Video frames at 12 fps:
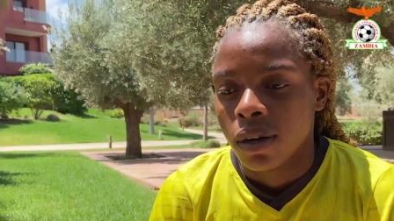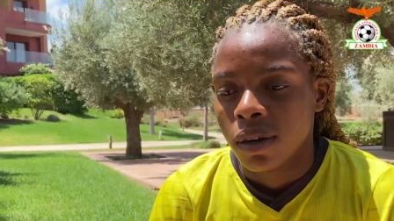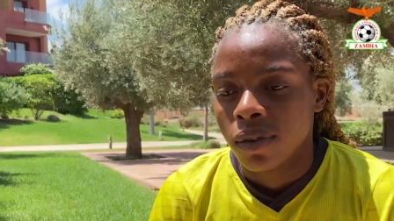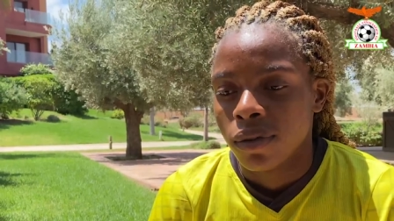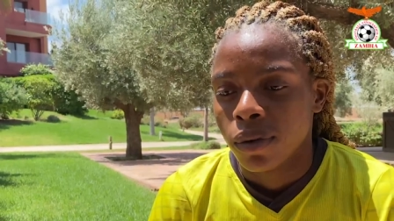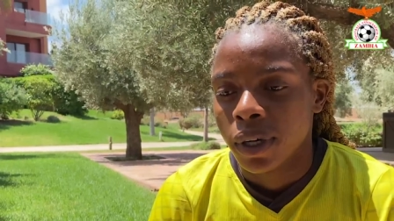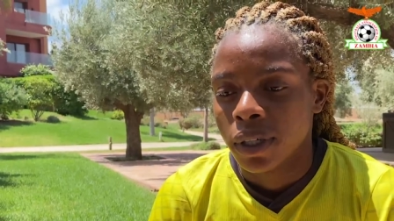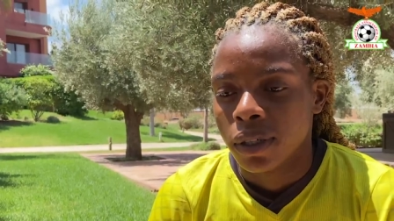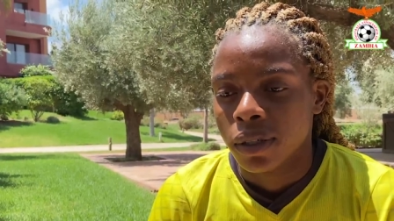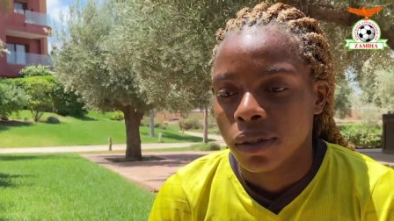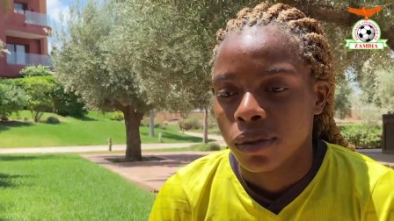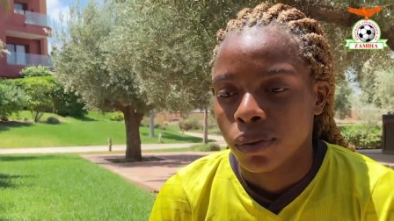Everyone
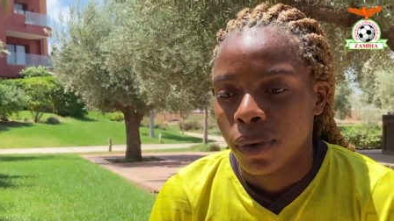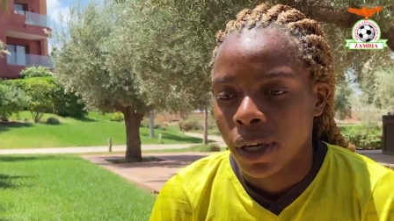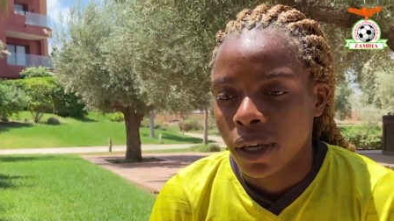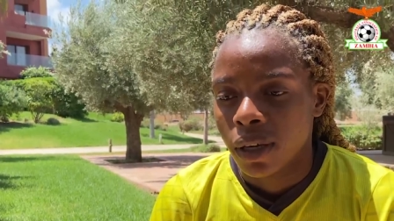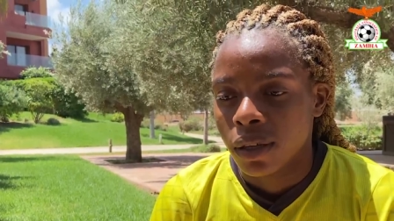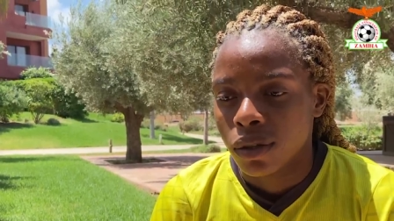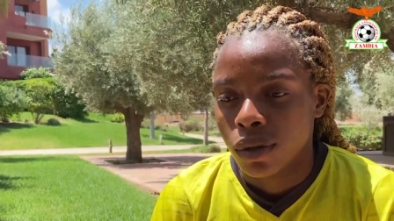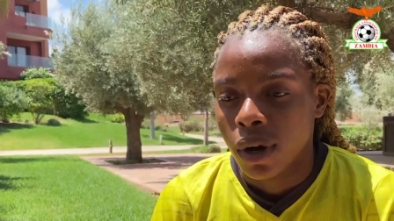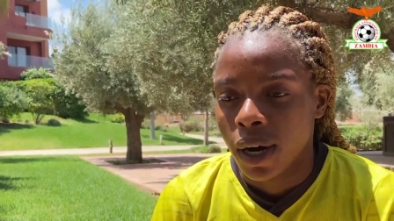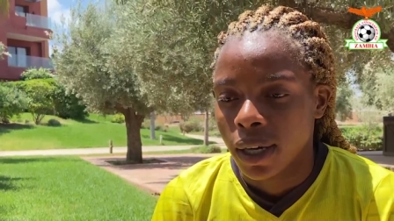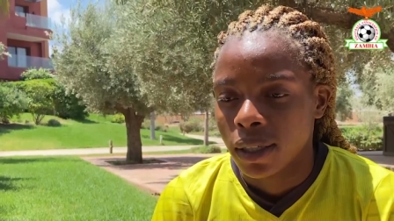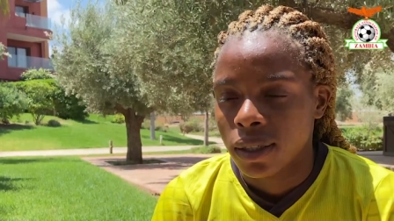is working so
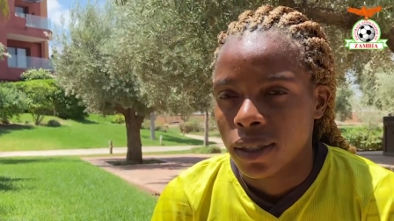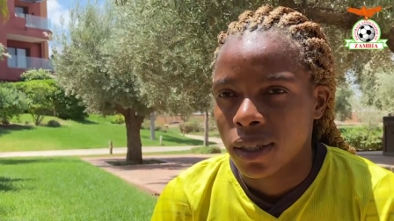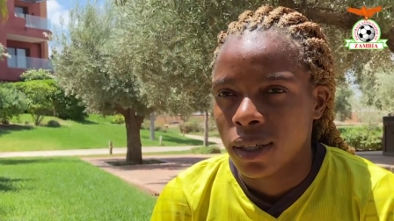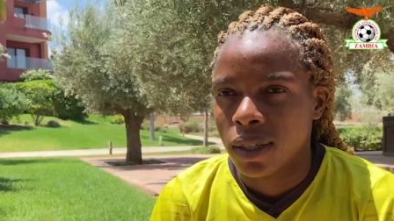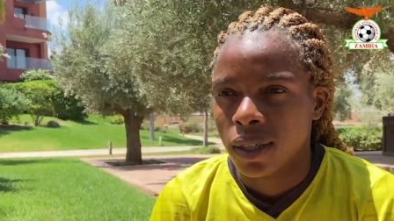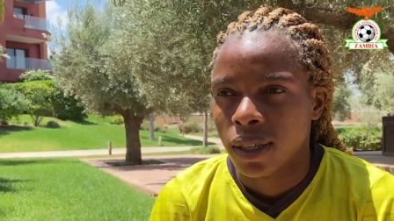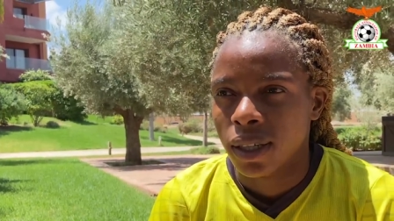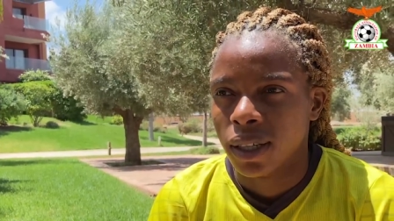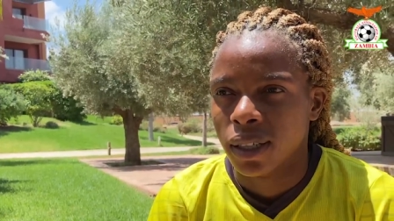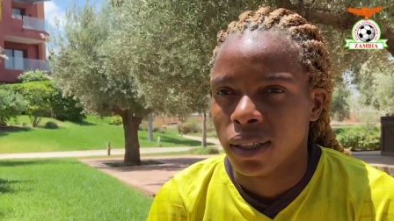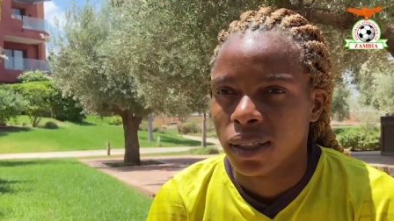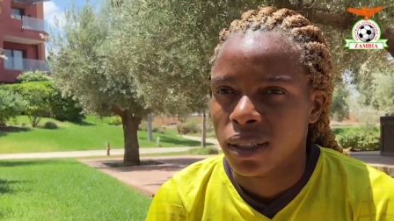hard,
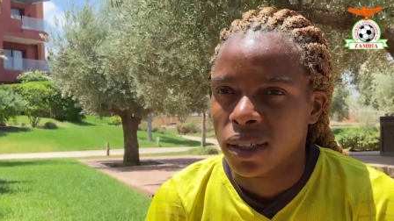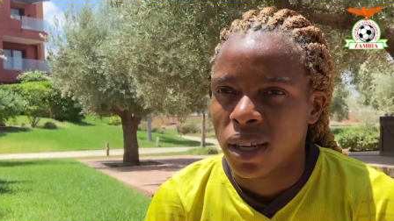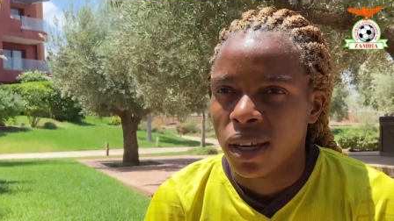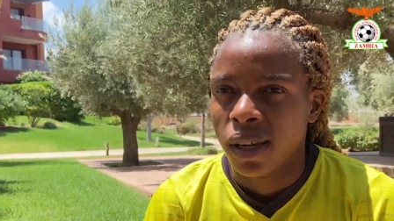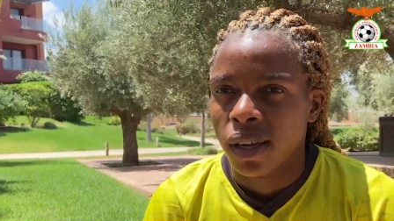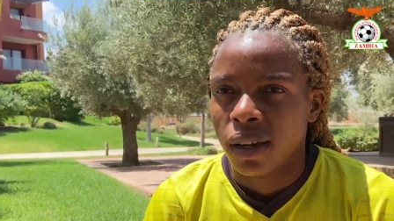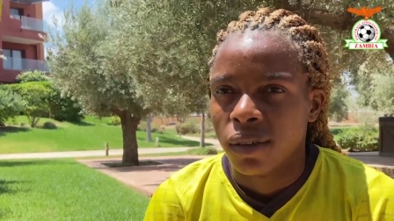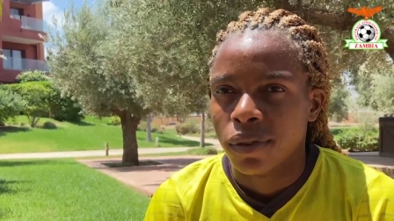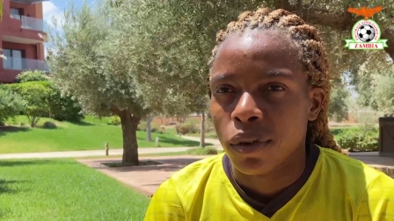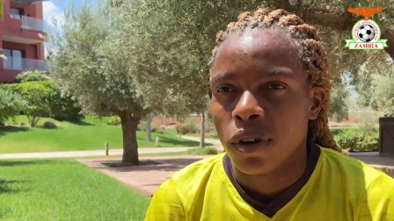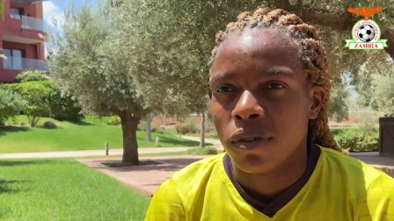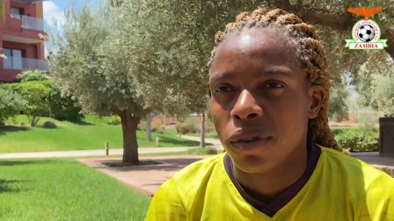and I
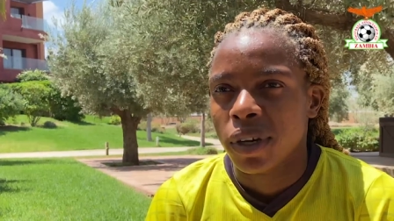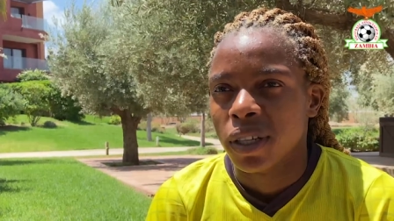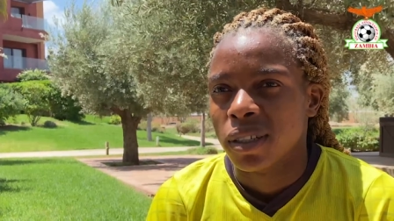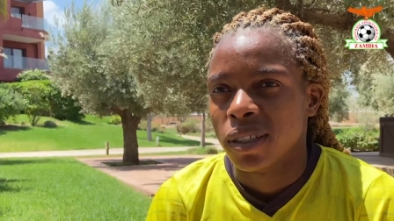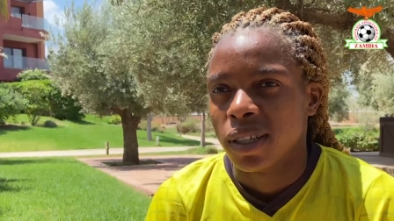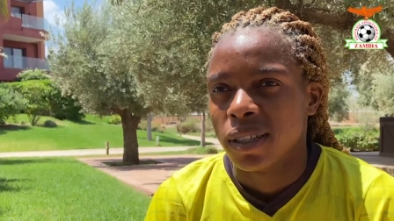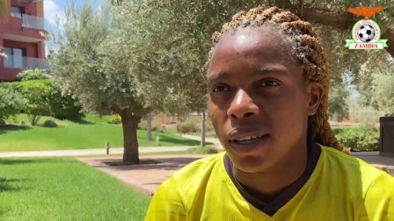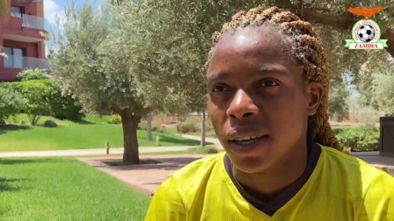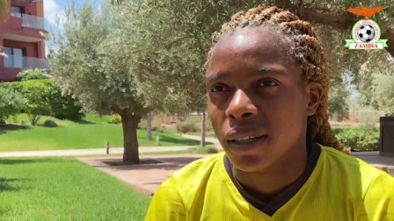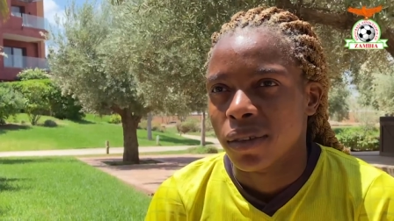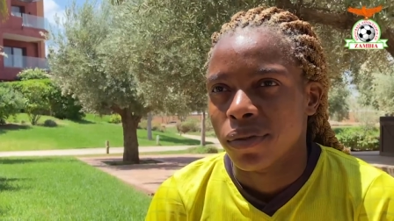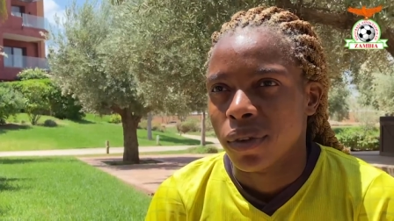feel everyone is
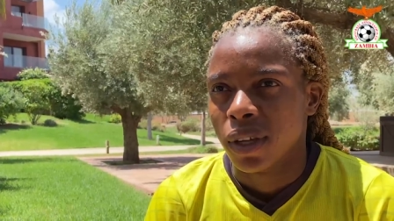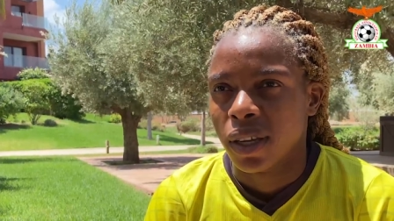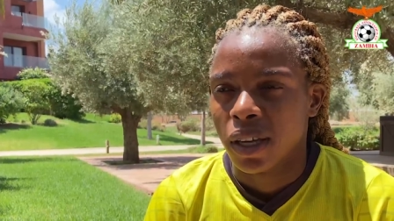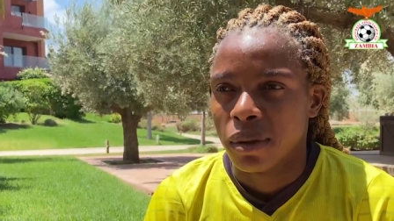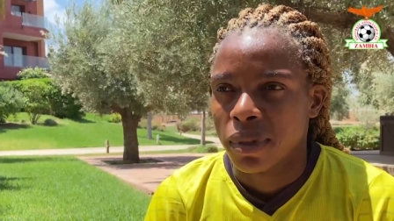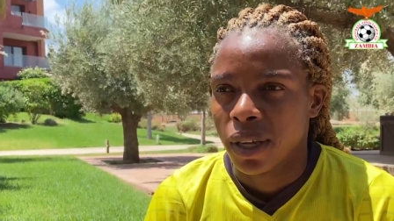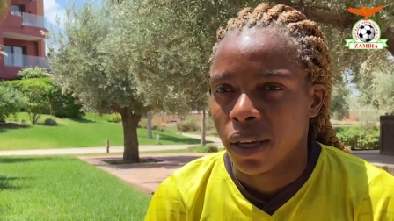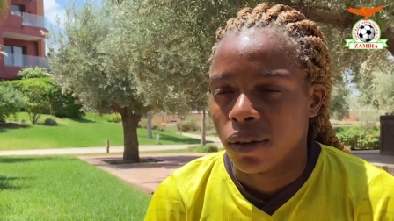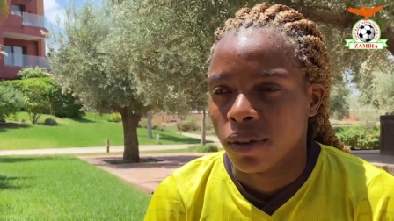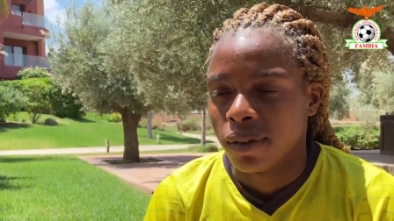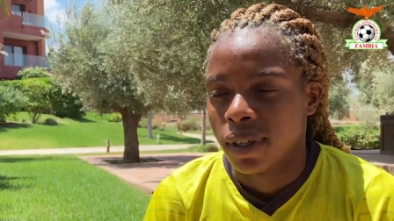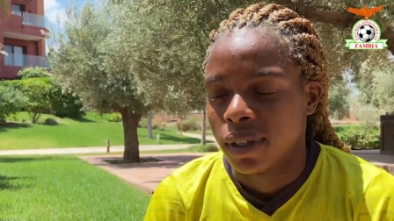excited for the games ahead
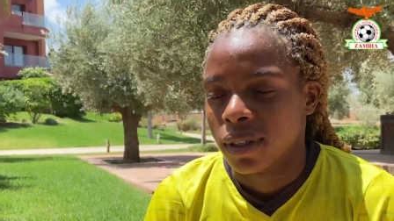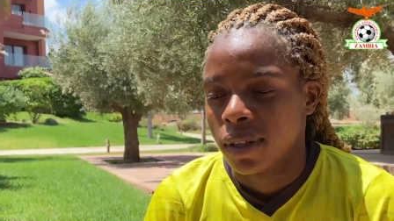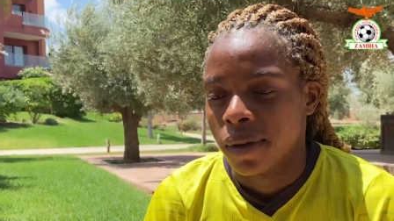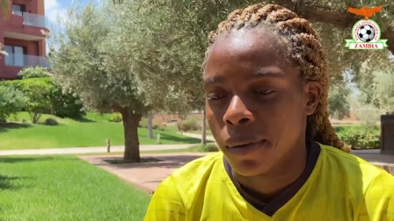of us.